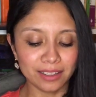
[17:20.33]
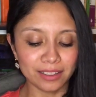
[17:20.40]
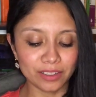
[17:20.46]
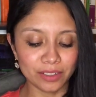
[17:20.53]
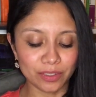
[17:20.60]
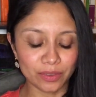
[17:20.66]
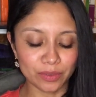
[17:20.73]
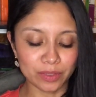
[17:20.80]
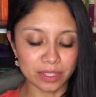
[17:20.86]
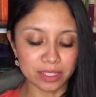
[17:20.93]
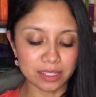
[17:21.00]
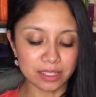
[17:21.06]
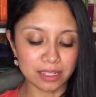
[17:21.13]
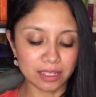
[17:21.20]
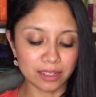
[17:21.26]
You know,
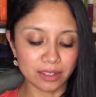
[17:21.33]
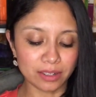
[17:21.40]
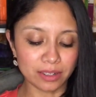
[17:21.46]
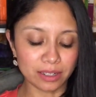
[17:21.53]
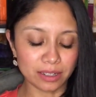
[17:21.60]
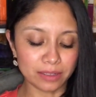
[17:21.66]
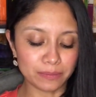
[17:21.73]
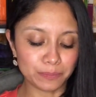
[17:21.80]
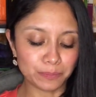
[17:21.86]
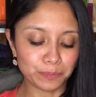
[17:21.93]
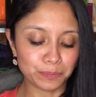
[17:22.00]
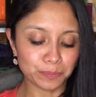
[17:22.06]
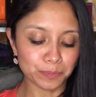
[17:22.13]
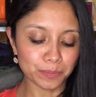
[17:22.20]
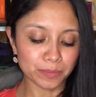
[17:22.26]
it's there.
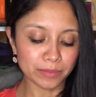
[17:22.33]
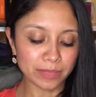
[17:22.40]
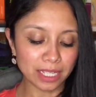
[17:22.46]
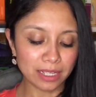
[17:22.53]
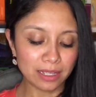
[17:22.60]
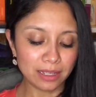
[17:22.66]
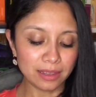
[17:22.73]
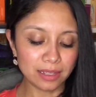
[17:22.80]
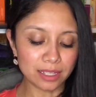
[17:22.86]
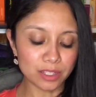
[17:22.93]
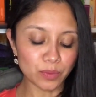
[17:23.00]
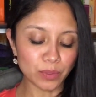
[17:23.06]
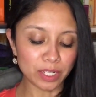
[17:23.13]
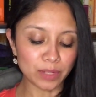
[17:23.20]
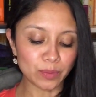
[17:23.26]
That's
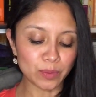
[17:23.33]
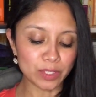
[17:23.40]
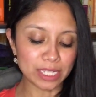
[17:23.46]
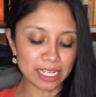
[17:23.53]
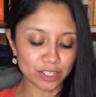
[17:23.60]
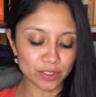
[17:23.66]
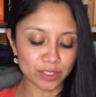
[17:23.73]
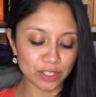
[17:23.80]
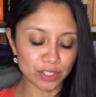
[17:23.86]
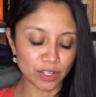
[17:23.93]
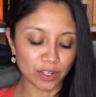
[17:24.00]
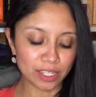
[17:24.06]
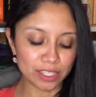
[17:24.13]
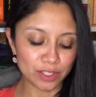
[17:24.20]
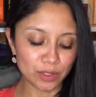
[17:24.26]
where it was actually
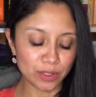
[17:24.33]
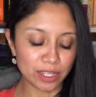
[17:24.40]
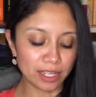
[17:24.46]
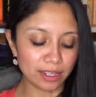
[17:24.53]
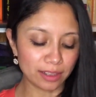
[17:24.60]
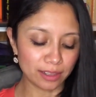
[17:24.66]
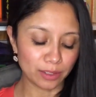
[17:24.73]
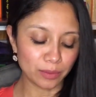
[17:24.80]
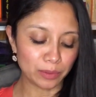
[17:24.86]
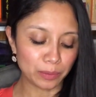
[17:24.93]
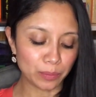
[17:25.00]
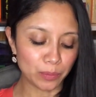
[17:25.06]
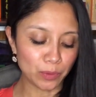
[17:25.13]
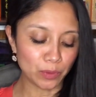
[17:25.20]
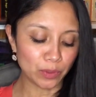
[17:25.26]
starting to get a little bit
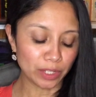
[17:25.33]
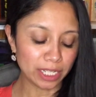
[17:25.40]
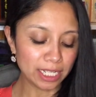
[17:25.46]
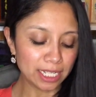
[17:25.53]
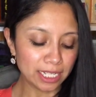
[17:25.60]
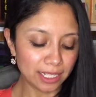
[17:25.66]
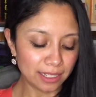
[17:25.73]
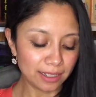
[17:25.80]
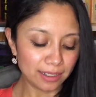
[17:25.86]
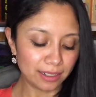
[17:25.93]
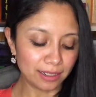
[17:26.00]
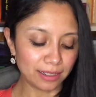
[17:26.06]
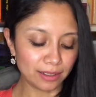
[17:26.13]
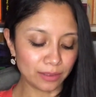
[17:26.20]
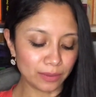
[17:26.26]
more,
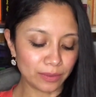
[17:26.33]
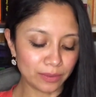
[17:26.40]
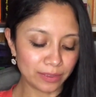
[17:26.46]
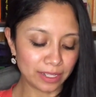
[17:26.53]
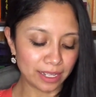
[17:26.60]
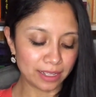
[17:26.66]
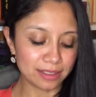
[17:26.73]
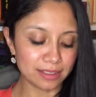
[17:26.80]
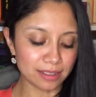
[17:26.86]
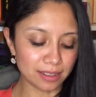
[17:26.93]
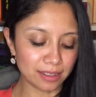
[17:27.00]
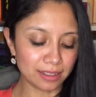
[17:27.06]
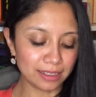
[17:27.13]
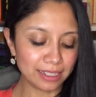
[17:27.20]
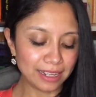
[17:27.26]
you know,
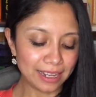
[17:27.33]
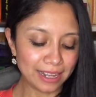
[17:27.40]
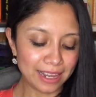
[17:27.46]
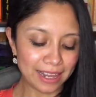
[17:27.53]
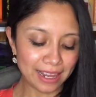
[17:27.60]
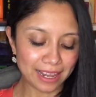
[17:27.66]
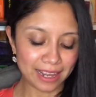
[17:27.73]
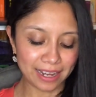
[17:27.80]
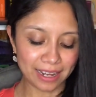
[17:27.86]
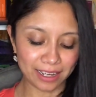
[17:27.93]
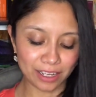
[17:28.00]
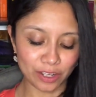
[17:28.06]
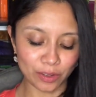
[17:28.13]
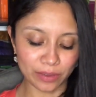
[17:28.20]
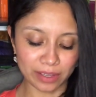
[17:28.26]
hands-on. And I
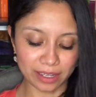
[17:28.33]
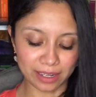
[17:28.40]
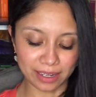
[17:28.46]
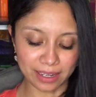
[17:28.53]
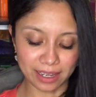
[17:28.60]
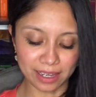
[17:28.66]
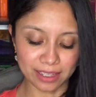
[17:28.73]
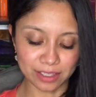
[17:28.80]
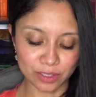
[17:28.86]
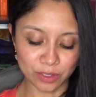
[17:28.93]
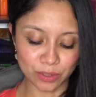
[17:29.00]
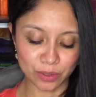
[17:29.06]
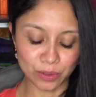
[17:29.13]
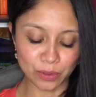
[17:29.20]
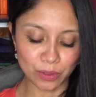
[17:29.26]
knew that I had
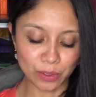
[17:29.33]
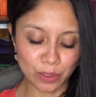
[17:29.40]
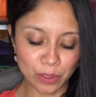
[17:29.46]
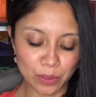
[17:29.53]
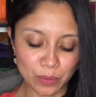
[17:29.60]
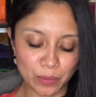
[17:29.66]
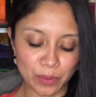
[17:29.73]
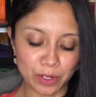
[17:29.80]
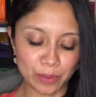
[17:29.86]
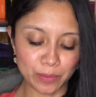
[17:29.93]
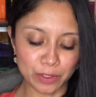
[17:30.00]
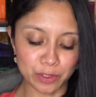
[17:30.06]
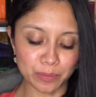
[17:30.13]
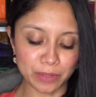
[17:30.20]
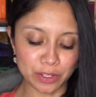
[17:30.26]
to pretty
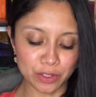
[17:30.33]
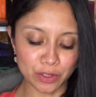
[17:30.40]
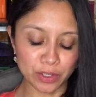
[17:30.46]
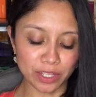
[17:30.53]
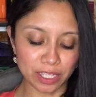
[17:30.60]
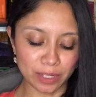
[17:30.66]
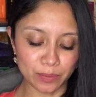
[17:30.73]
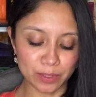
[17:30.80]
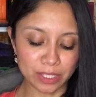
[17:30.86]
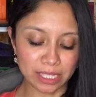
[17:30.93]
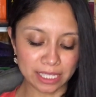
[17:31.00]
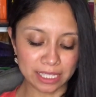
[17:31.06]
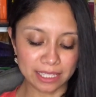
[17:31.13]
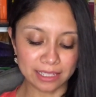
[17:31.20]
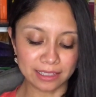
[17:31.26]
much make sure that I was
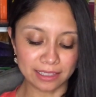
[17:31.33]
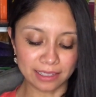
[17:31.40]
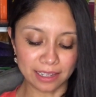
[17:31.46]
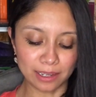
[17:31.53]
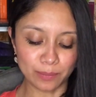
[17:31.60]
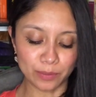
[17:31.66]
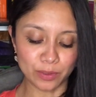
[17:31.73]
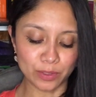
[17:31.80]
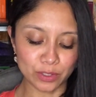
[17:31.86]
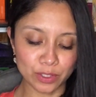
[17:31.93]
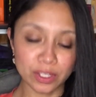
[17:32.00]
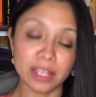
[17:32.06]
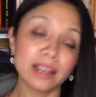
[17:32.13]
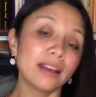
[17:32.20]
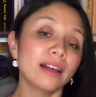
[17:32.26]
cleaning the diapers
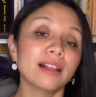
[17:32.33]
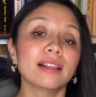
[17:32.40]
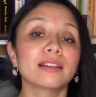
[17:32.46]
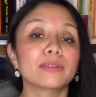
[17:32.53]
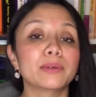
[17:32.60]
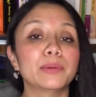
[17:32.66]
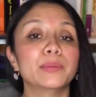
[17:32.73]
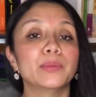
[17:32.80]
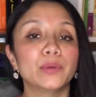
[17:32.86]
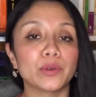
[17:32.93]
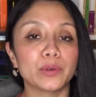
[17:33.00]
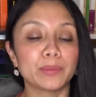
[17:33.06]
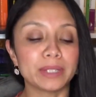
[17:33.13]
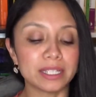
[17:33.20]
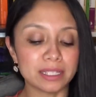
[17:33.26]
a little bit
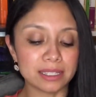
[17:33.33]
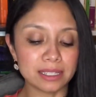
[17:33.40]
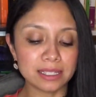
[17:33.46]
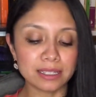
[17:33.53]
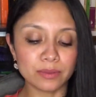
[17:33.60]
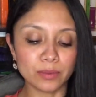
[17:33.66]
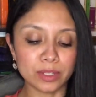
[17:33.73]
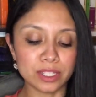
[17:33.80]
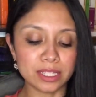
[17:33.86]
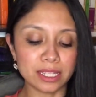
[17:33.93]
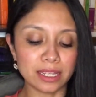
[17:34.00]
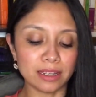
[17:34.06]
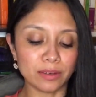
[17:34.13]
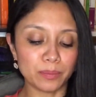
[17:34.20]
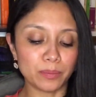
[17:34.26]
more, because once
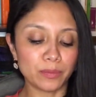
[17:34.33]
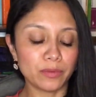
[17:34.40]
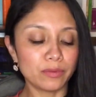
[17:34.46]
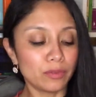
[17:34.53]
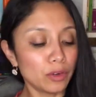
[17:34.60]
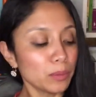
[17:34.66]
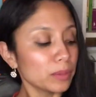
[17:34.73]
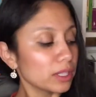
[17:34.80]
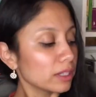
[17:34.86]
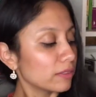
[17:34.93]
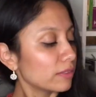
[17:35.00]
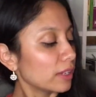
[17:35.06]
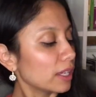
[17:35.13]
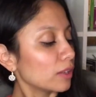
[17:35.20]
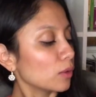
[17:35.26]
they are formula
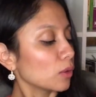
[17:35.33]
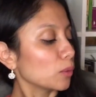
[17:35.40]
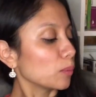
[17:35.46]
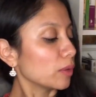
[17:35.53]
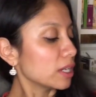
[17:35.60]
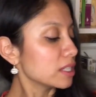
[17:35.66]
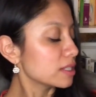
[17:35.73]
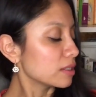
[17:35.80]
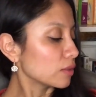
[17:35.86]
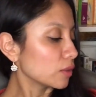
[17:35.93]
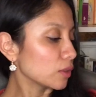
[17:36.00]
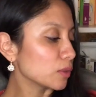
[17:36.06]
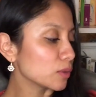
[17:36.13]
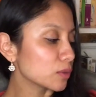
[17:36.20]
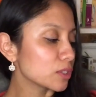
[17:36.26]
fed or breast
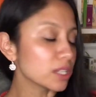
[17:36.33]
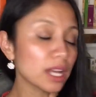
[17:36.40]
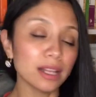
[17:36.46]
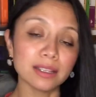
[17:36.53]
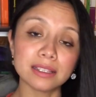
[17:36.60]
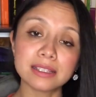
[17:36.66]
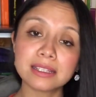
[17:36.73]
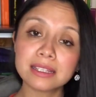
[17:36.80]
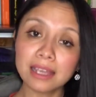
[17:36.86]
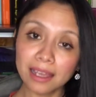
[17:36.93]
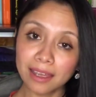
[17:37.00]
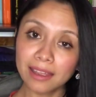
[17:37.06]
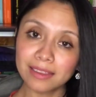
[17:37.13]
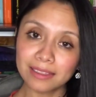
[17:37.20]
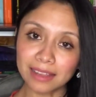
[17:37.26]
or solids,
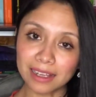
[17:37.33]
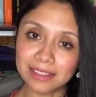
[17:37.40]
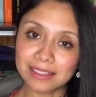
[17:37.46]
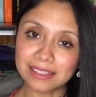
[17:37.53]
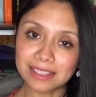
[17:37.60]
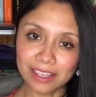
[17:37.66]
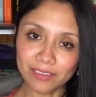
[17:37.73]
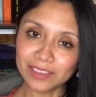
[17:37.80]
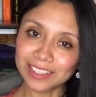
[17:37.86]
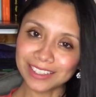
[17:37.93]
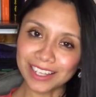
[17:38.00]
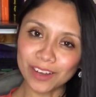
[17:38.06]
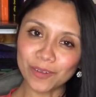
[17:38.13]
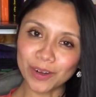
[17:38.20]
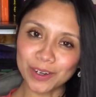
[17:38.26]
that's definitely
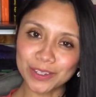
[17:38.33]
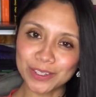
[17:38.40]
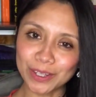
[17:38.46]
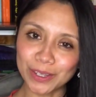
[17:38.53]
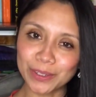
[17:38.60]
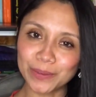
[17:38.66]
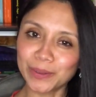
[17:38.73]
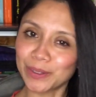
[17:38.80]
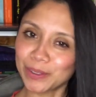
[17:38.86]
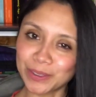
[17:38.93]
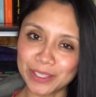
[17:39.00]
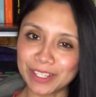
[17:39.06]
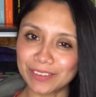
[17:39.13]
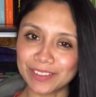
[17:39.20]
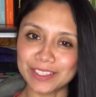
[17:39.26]
not water soluble, and you
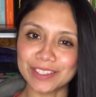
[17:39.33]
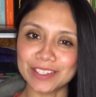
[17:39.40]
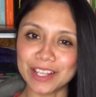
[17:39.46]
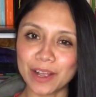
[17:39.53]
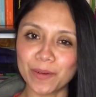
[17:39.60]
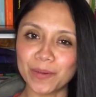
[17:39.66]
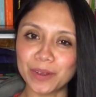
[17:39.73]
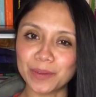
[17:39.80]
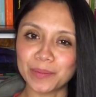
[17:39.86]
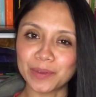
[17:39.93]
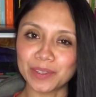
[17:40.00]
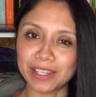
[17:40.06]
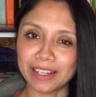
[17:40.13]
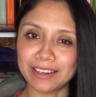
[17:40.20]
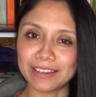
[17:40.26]
definitely do not want to
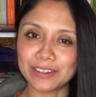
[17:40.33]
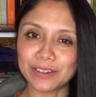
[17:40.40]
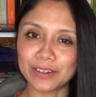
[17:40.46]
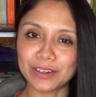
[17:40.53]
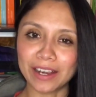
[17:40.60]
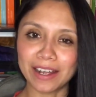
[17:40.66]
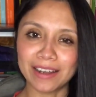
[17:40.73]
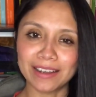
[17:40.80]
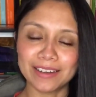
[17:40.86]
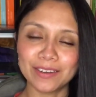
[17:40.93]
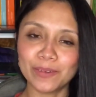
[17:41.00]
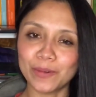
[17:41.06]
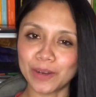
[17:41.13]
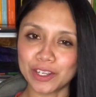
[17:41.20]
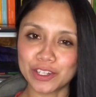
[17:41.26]
put that in your
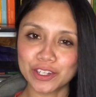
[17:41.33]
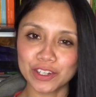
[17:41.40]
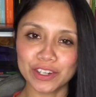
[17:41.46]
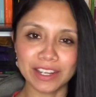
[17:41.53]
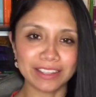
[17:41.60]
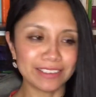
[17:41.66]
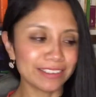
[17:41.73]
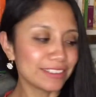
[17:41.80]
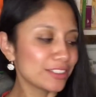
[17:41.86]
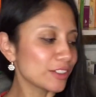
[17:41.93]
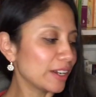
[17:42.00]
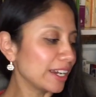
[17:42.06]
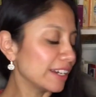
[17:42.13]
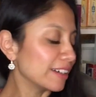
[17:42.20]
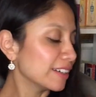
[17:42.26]
washer and then
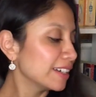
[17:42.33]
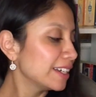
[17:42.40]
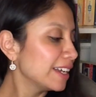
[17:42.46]
dryer.